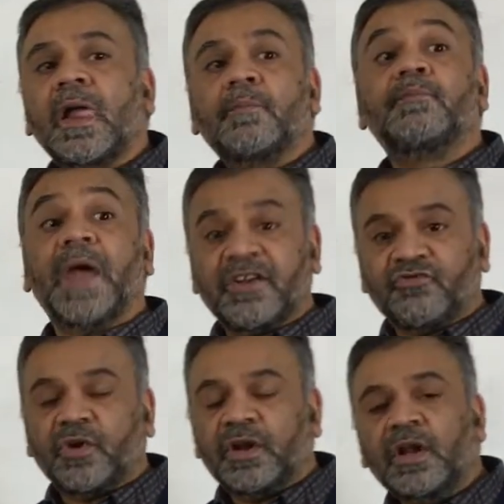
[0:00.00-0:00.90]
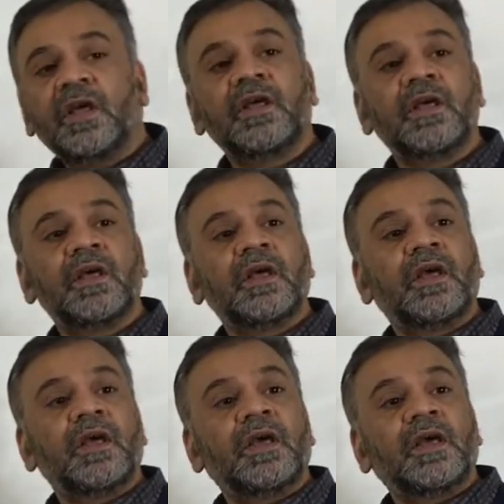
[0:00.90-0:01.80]
pattern
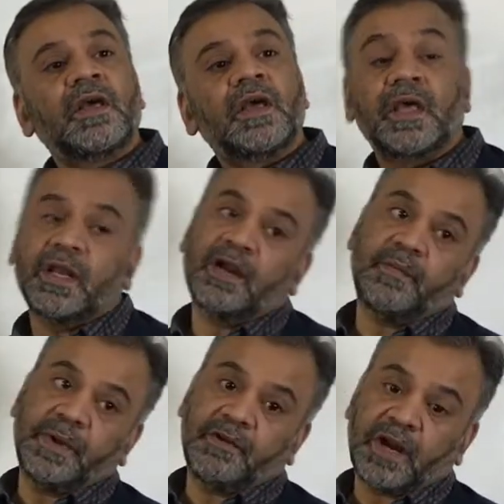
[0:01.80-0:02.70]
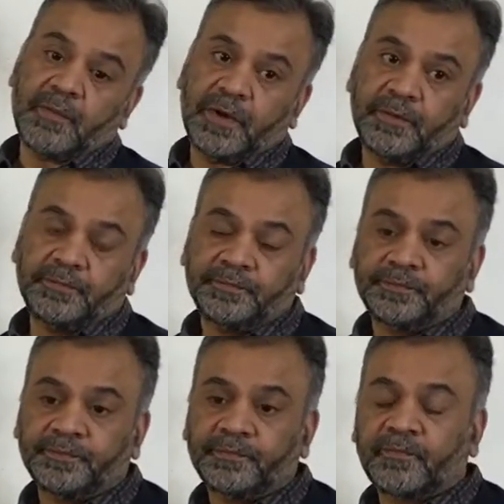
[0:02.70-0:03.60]
in Arabic grammar?
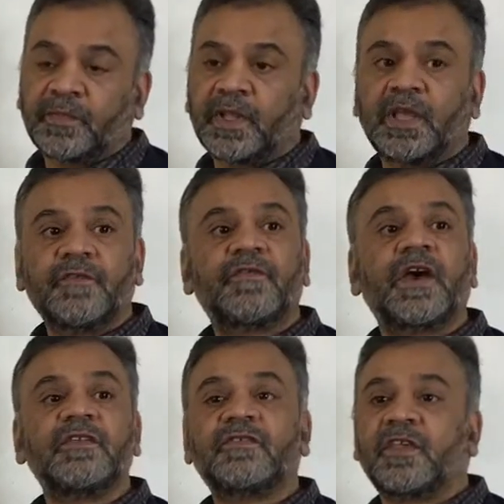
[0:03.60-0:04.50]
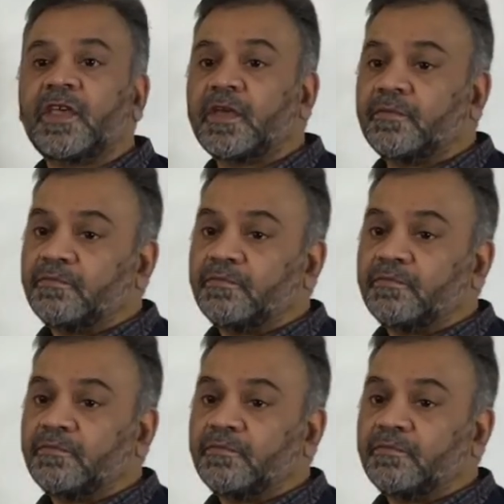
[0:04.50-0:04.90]
If I say